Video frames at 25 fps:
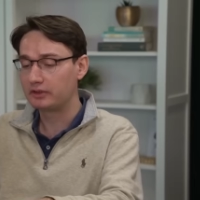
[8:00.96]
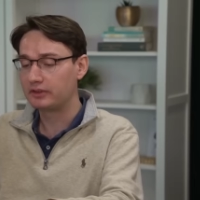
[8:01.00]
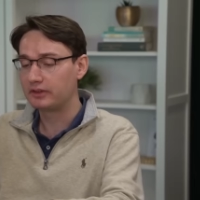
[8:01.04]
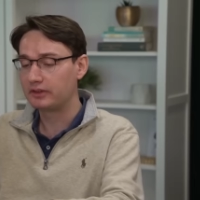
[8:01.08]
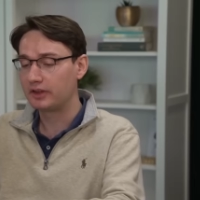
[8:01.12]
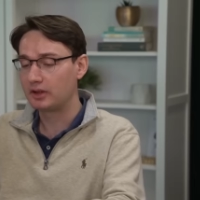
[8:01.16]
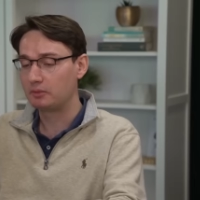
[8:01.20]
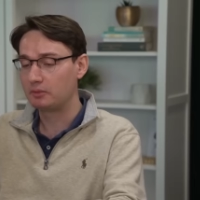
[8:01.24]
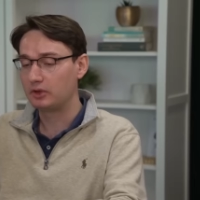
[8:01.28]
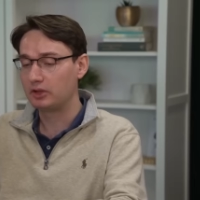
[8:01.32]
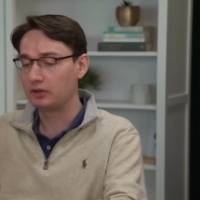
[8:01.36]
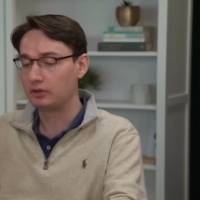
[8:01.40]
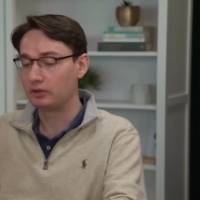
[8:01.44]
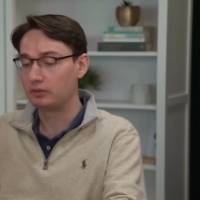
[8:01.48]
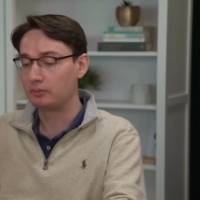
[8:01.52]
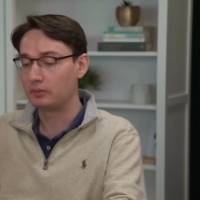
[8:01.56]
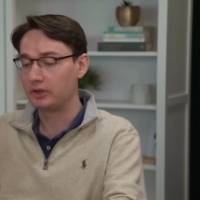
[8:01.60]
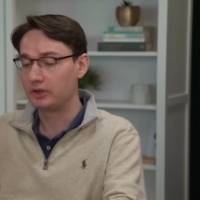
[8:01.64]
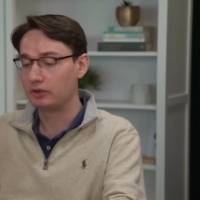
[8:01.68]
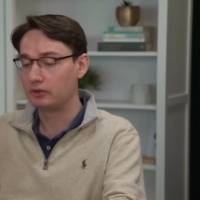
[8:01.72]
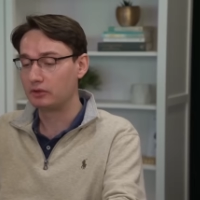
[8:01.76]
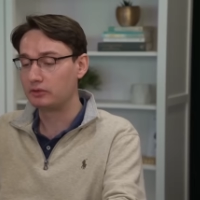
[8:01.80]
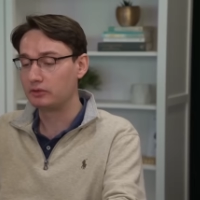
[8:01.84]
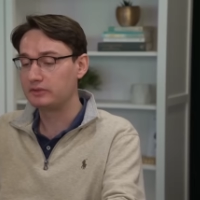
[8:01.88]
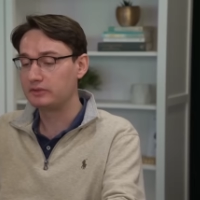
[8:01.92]
of the time when you're,
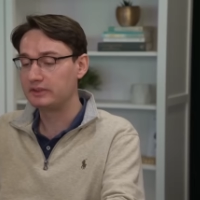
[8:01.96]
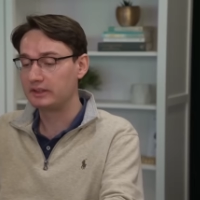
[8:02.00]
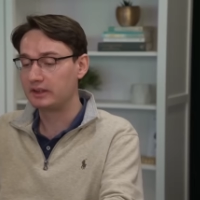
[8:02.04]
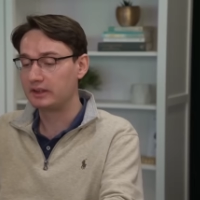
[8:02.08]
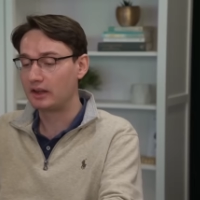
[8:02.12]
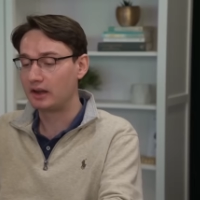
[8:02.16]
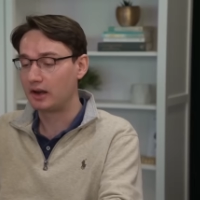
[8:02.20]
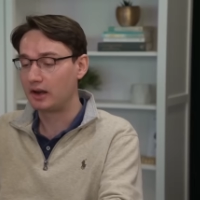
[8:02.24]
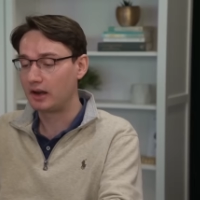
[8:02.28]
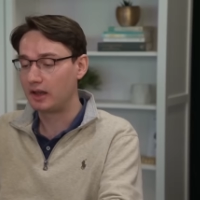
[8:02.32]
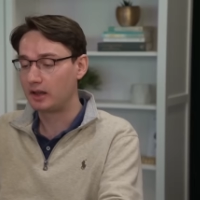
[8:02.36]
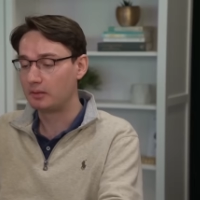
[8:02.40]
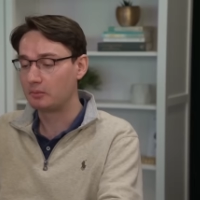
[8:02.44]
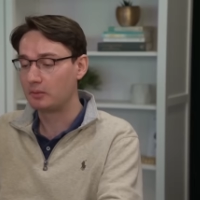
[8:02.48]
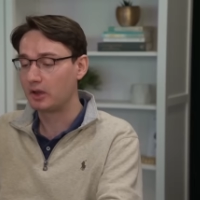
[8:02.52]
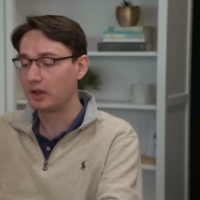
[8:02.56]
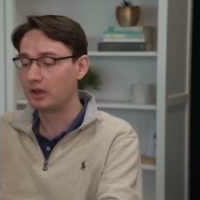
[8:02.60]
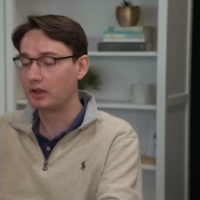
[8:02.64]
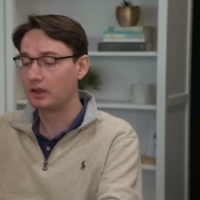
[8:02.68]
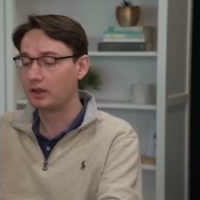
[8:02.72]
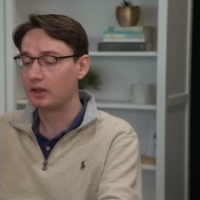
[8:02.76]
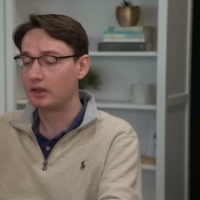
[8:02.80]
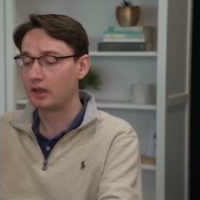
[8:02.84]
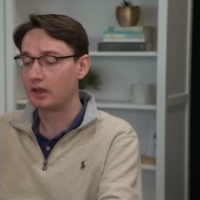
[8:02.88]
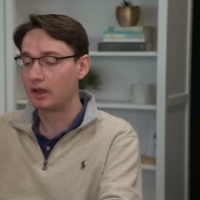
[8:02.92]
when you're using an LLM,
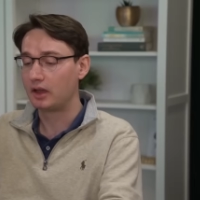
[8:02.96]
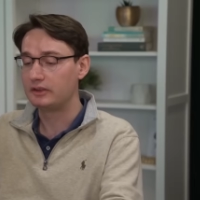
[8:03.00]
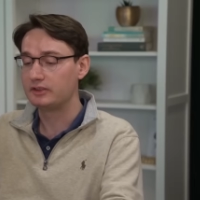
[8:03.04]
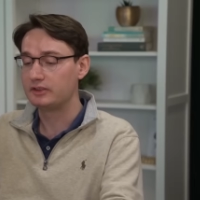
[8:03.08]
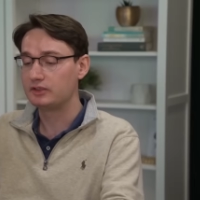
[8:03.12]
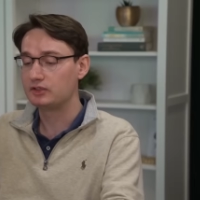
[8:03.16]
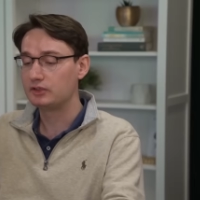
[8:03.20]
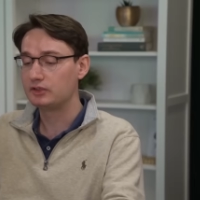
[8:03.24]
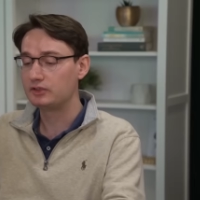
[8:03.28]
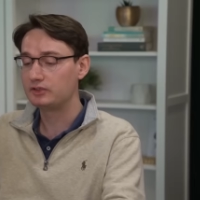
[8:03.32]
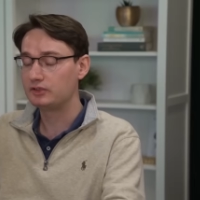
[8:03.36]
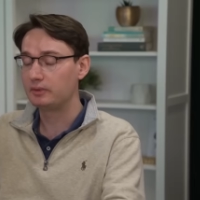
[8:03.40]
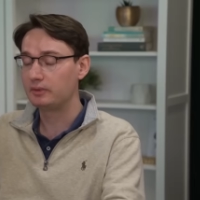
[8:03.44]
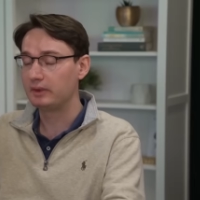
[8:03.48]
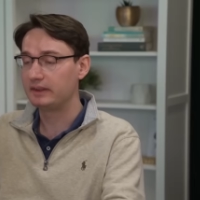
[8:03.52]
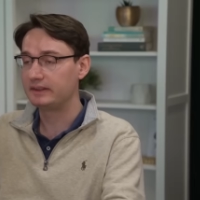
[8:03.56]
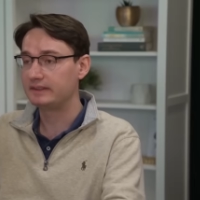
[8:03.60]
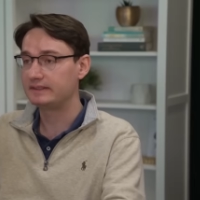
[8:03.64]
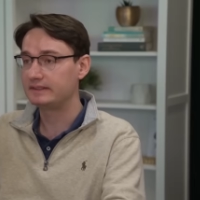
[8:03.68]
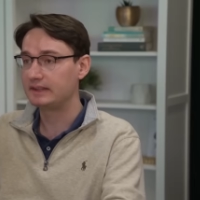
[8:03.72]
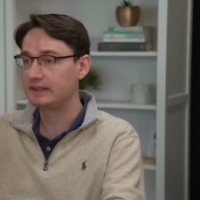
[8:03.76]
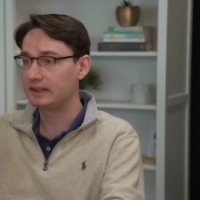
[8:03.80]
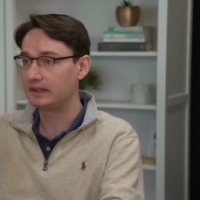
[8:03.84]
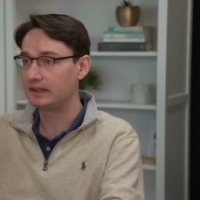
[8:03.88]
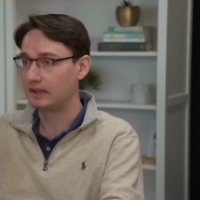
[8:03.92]
it's just doing
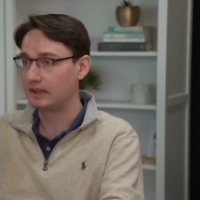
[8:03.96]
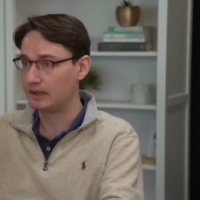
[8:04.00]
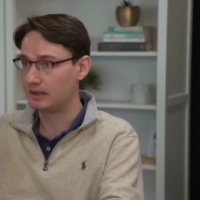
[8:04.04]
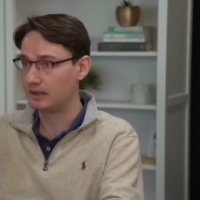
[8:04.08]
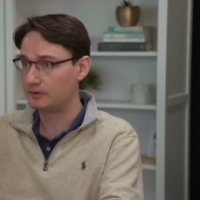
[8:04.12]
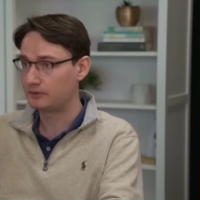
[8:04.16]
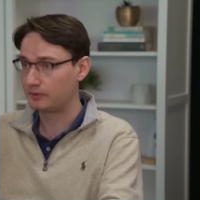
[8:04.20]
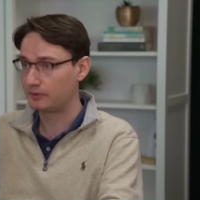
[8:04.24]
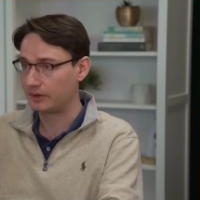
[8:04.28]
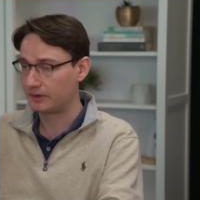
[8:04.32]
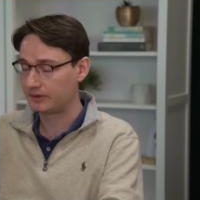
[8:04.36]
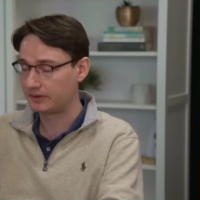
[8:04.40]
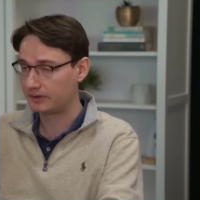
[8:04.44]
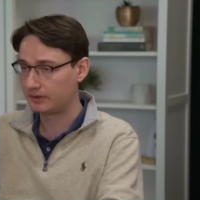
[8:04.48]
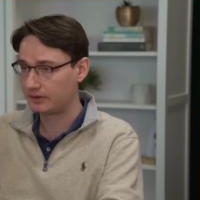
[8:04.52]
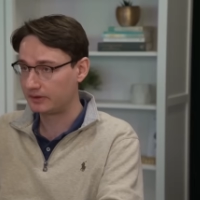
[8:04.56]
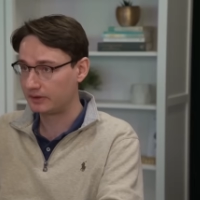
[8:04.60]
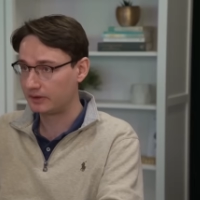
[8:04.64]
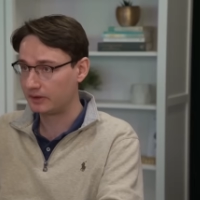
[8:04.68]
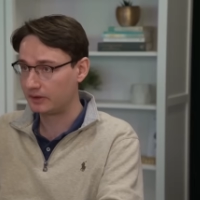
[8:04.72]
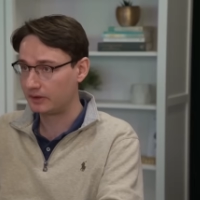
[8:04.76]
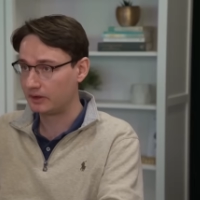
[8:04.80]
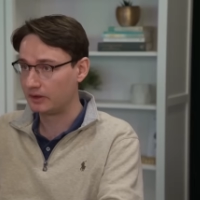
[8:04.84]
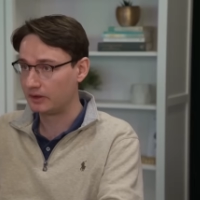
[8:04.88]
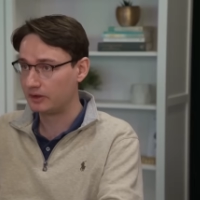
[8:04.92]
static inference.